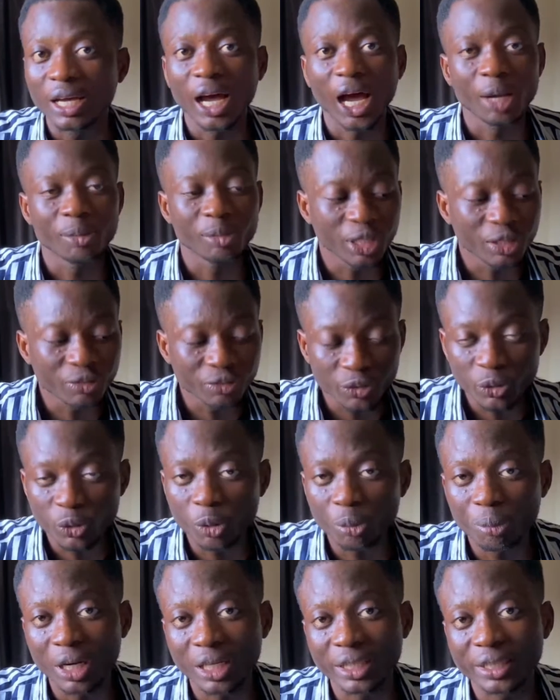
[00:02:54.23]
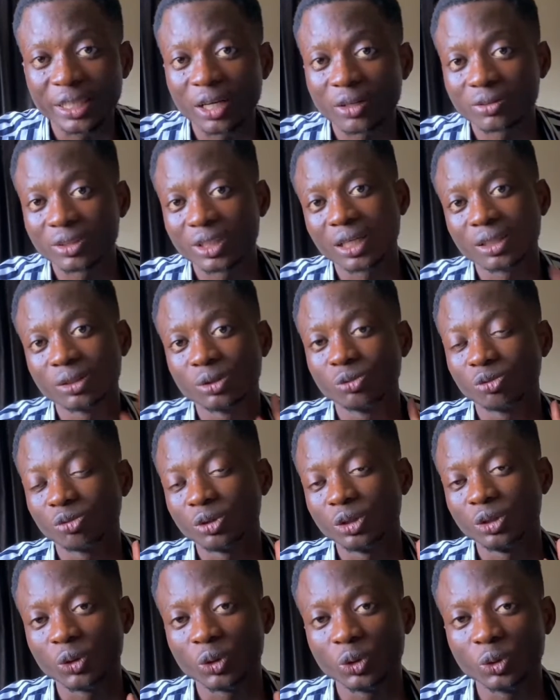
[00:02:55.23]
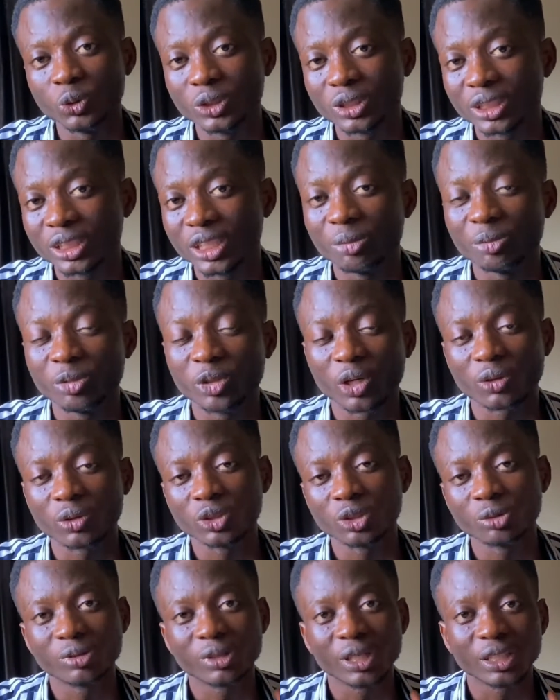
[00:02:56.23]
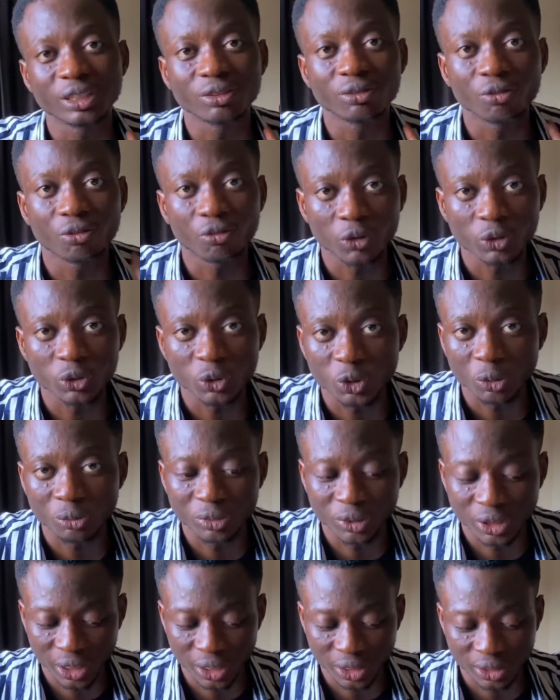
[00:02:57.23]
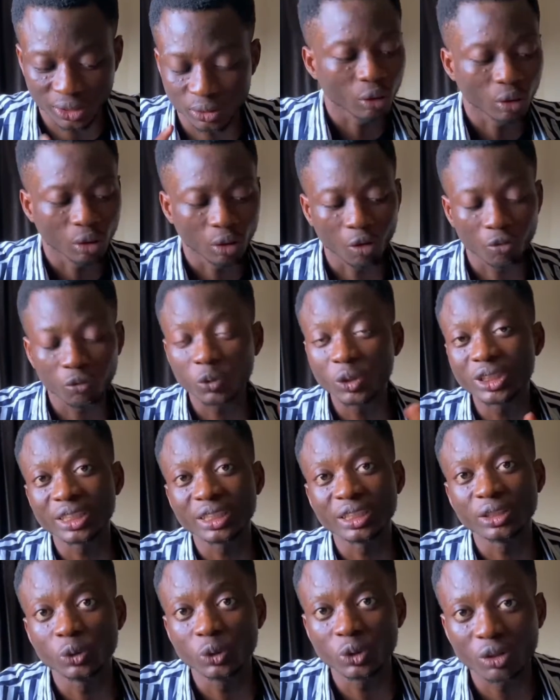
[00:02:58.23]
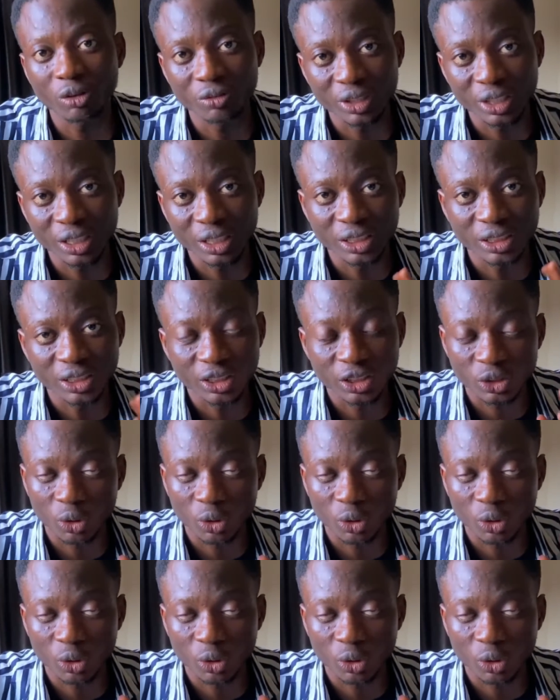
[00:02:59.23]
I believe you know by now that in your UTM you are going to be writing 4 subjects, of which use of English is